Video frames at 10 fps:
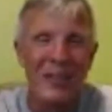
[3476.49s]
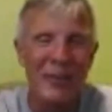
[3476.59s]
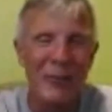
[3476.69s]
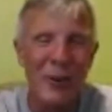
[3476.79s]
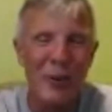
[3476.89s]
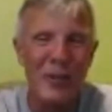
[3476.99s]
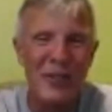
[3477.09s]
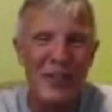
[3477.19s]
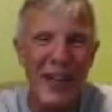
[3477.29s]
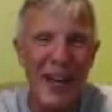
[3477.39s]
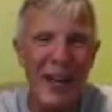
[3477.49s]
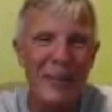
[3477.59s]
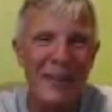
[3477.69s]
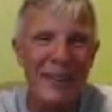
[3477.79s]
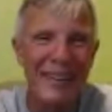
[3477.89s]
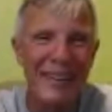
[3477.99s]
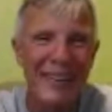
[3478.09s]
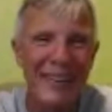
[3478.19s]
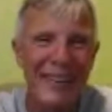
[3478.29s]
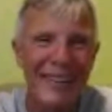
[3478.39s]
group here before we
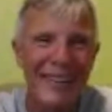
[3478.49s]
stop?